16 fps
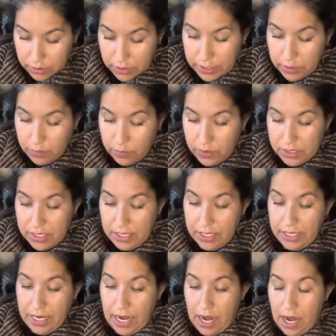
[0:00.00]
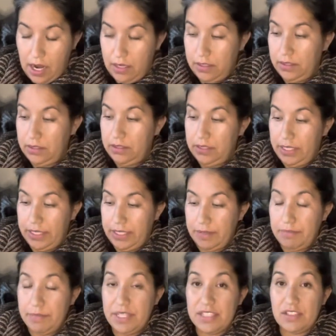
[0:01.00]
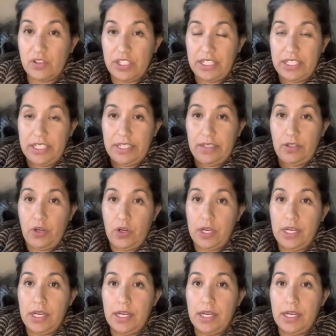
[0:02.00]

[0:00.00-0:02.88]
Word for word: it was a cow like a mystery knit along